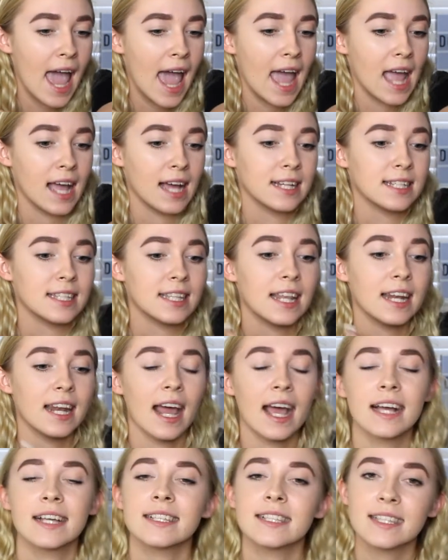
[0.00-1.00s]
And the
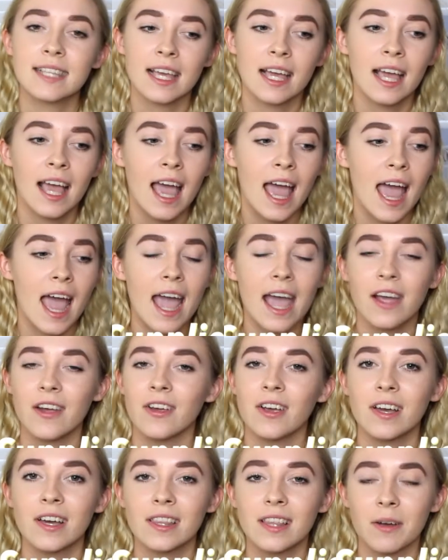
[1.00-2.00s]
next
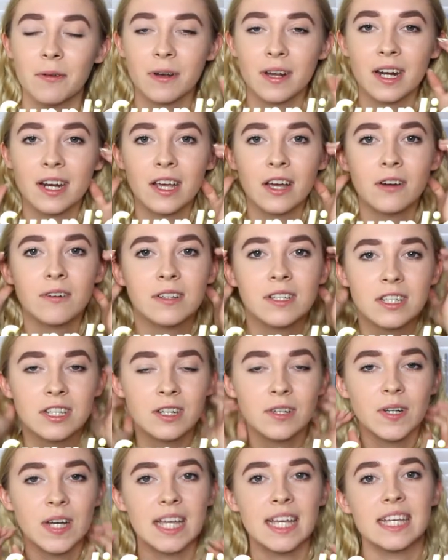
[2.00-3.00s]
area that we're going to go
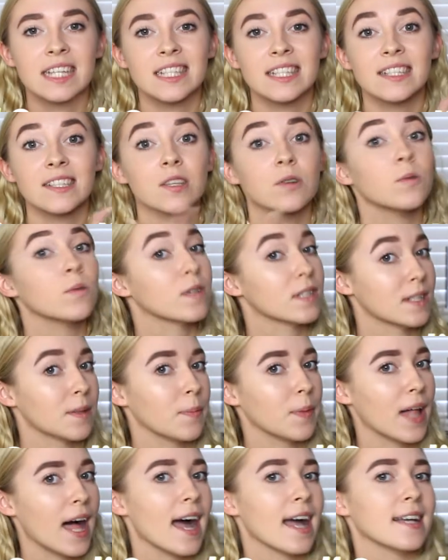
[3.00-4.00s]
into is school
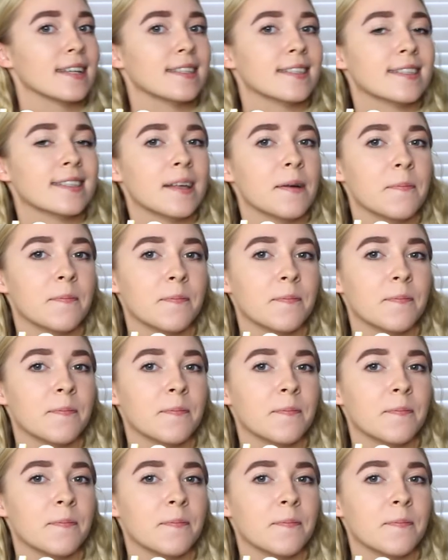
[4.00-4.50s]
supplies.